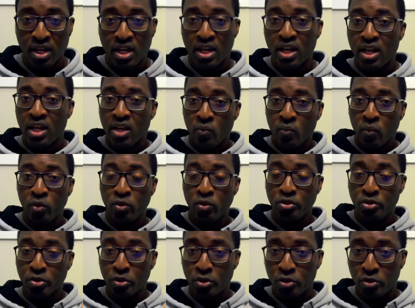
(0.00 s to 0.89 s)
We lose your
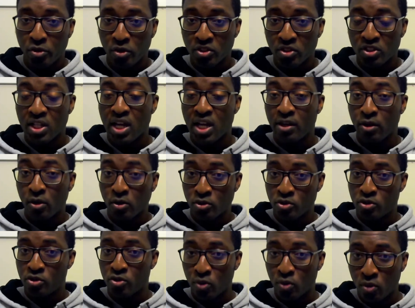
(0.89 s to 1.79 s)
trust, and
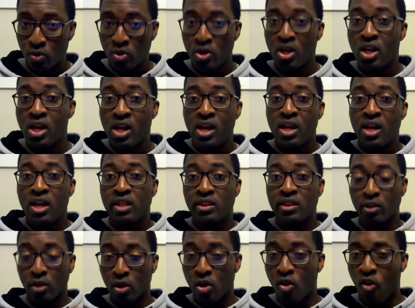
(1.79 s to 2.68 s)
also the
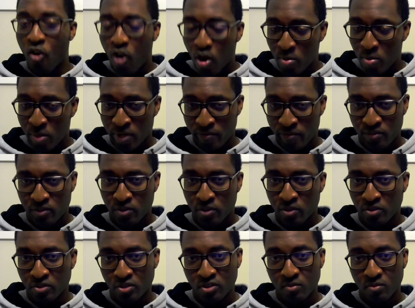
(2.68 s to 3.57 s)
law will come after
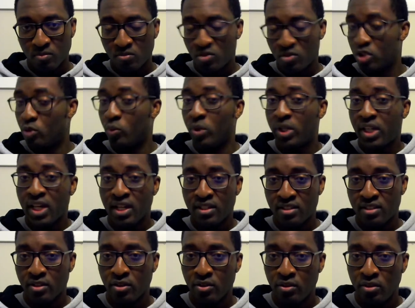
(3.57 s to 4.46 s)
us, so we can't sell
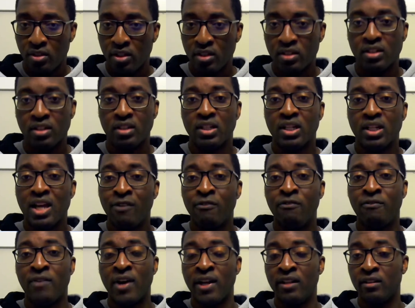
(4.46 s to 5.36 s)
your data. And
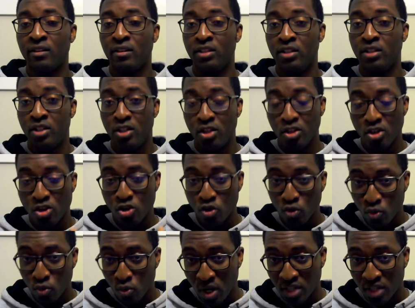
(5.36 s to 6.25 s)
finally,
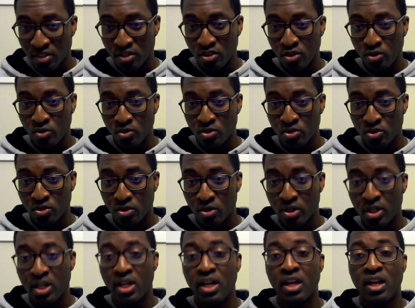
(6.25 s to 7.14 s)
you as a user
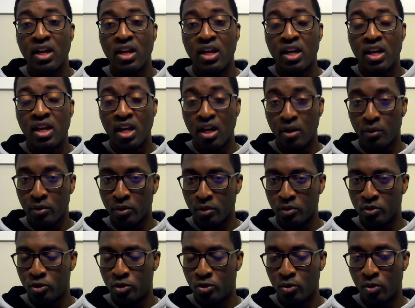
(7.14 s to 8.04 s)
are in
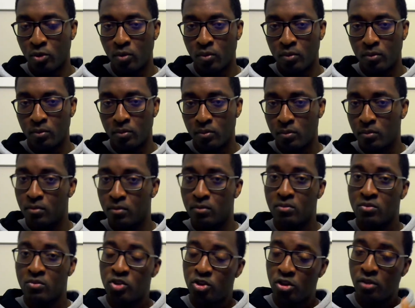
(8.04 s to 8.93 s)
control.
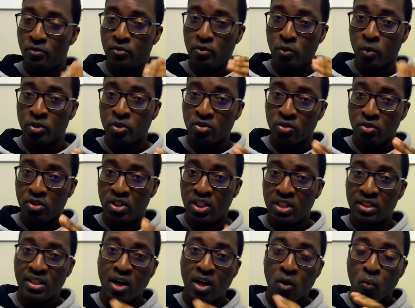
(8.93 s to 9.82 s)
So if you want your
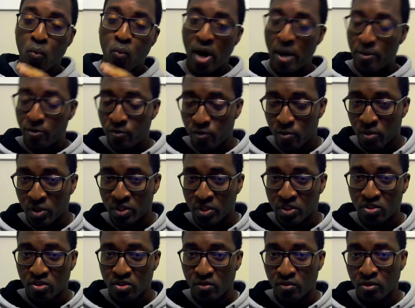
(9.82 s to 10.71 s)
data wiped from our
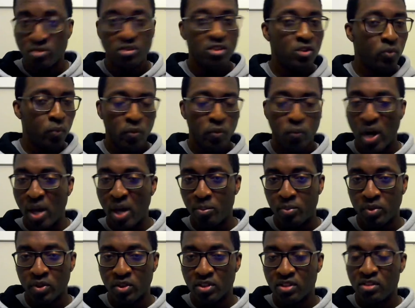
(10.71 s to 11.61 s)
servers, we wipe
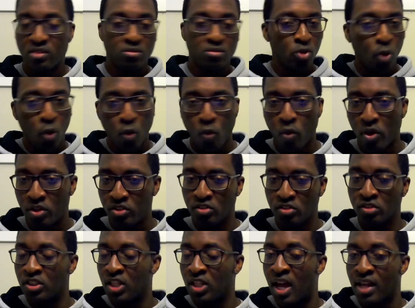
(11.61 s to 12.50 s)
it. No questions
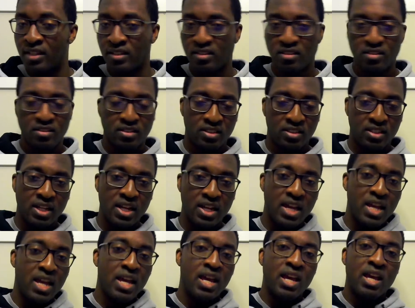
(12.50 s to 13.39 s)
asked,
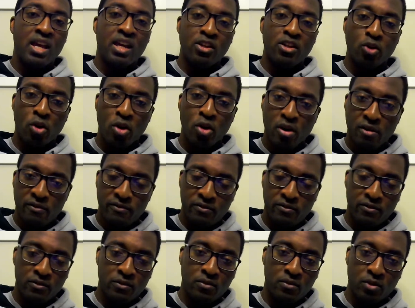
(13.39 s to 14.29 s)
no huff,
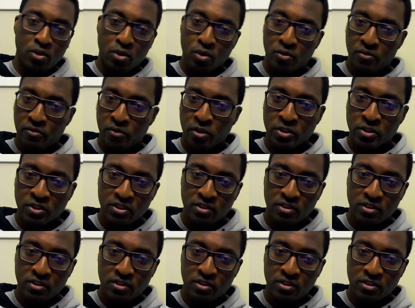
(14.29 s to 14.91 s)
no fuss.